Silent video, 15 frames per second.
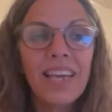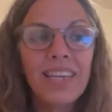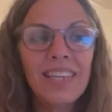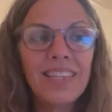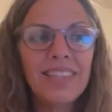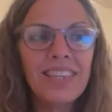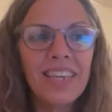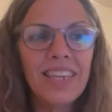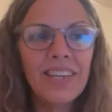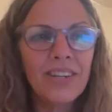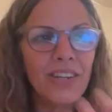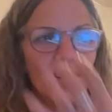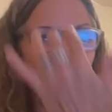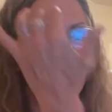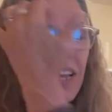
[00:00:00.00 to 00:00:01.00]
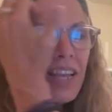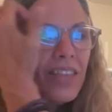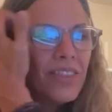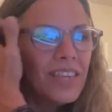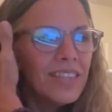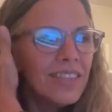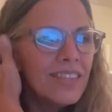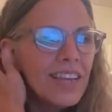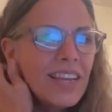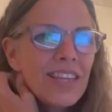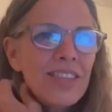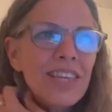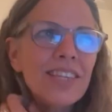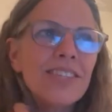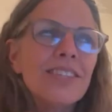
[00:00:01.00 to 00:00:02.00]
he's here, this
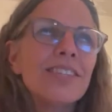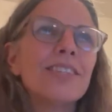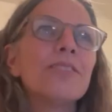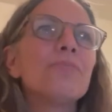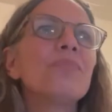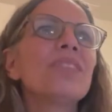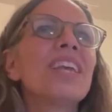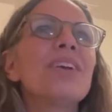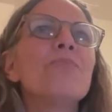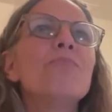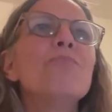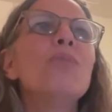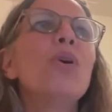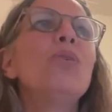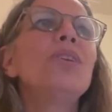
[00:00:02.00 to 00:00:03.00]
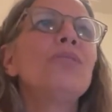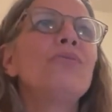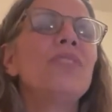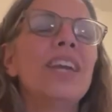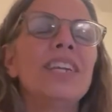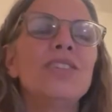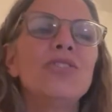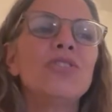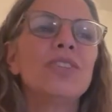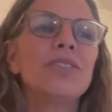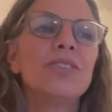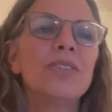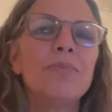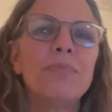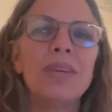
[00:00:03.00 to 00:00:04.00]

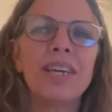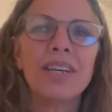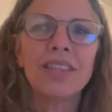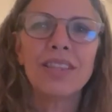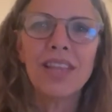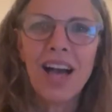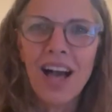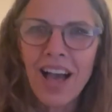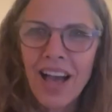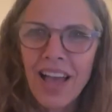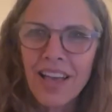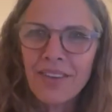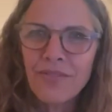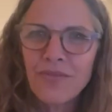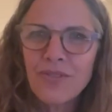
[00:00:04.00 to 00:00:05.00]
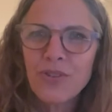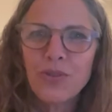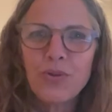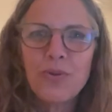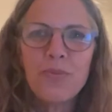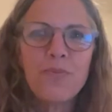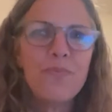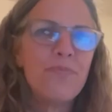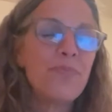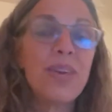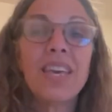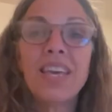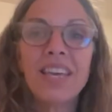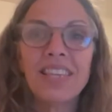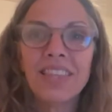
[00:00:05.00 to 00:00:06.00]
motivation to be alive, to
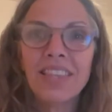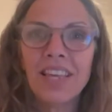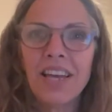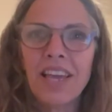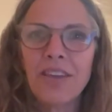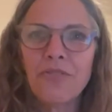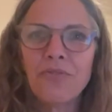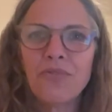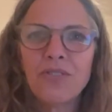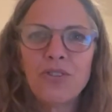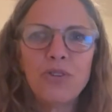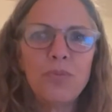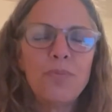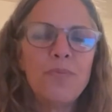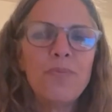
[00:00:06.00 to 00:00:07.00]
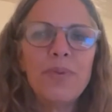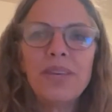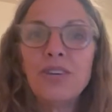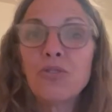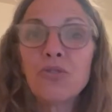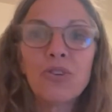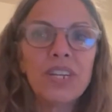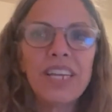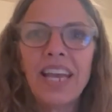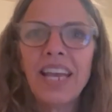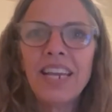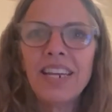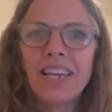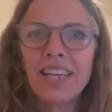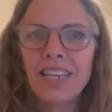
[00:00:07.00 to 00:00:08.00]
be in life, to be
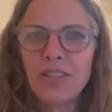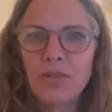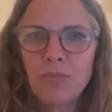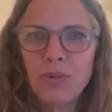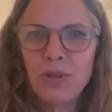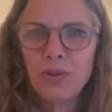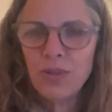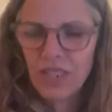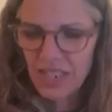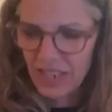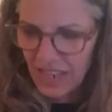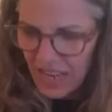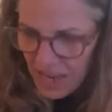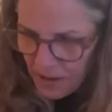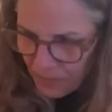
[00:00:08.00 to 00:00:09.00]
creating his music.